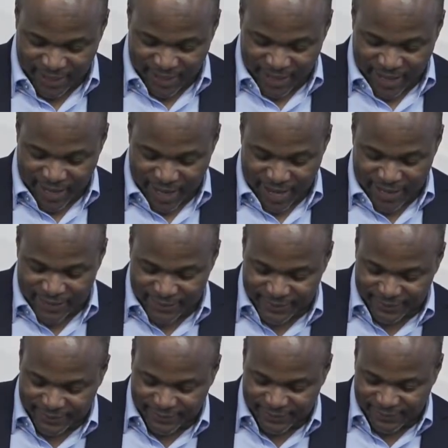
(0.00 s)
And
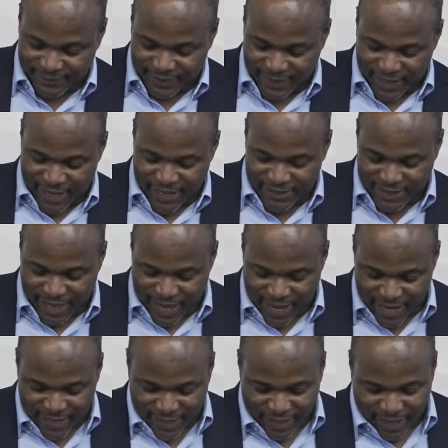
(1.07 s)
as
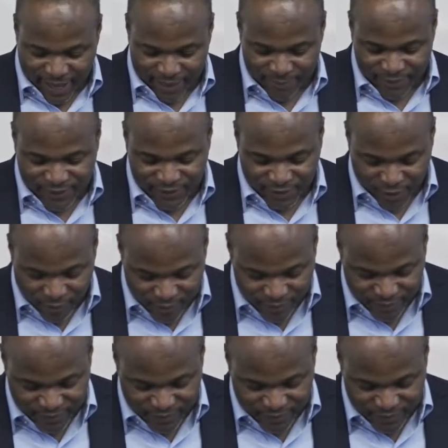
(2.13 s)
I was so